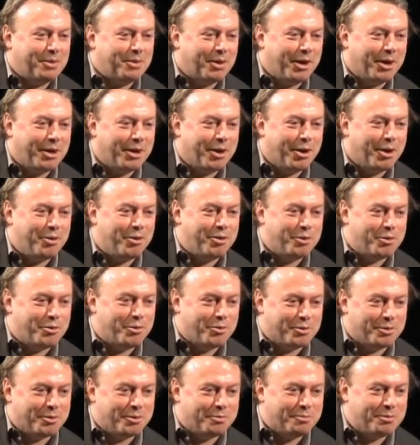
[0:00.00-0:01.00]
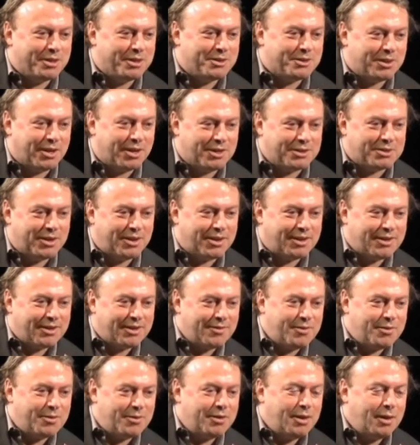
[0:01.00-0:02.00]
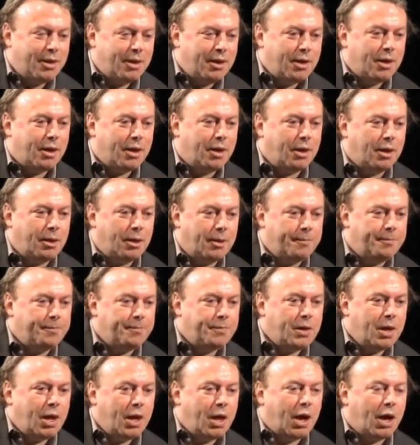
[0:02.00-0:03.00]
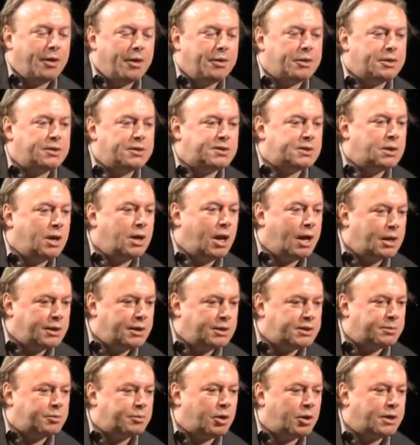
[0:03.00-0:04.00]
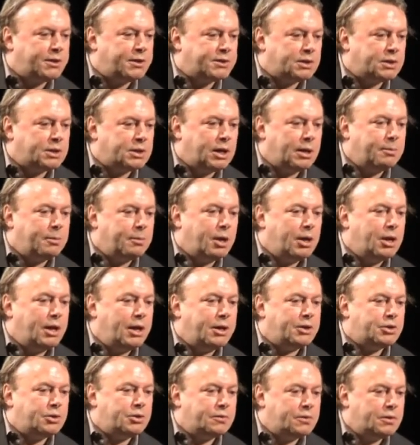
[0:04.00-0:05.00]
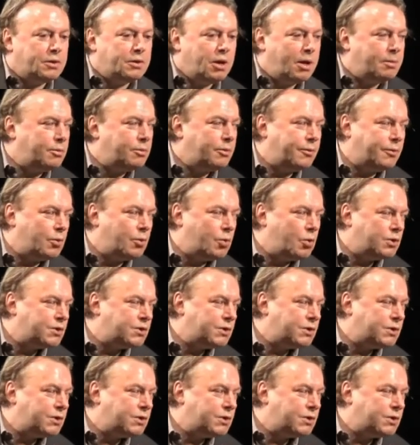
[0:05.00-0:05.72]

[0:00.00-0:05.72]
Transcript: owe you the best answer I can give you. I'm slightly surprised to get my letter of the night before